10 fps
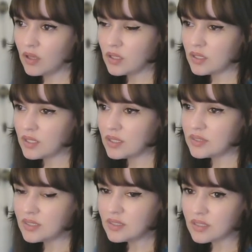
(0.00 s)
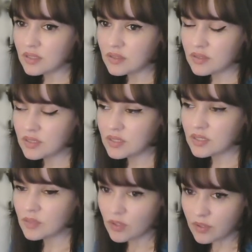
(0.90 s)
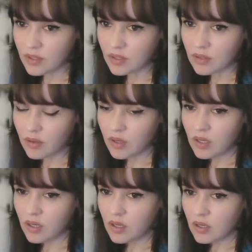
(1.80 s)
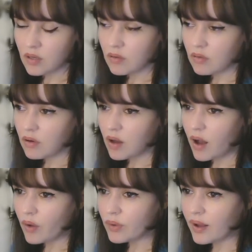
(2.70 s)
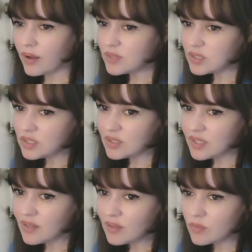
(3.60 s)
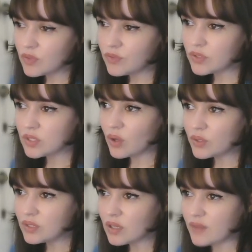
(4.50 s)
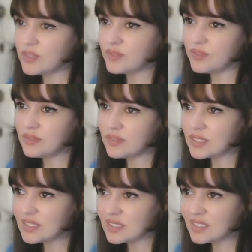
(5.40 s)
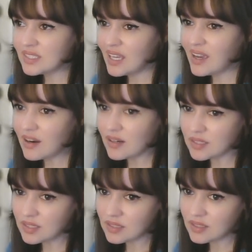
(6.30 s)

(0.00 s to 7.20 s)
He did it. This is a miracle. How come that you gave him the first Oscar after 56 years?